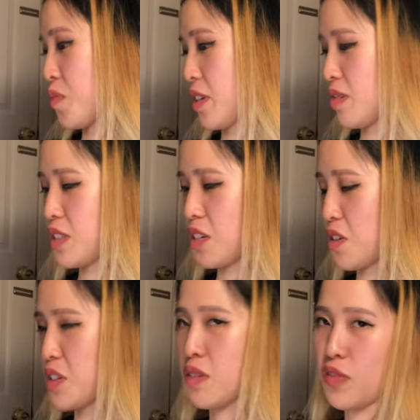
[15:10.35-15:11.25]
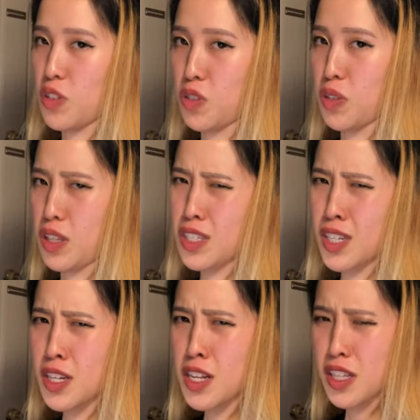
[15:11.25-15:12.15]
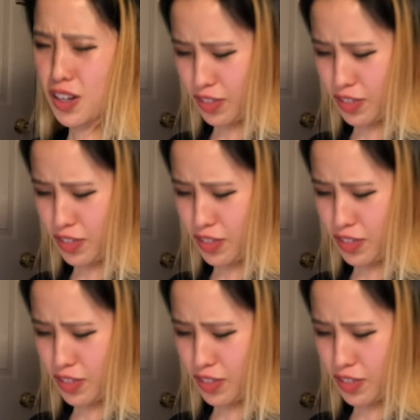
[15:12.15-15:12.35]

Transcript: But I will not argue with Volcarona. That's technically a,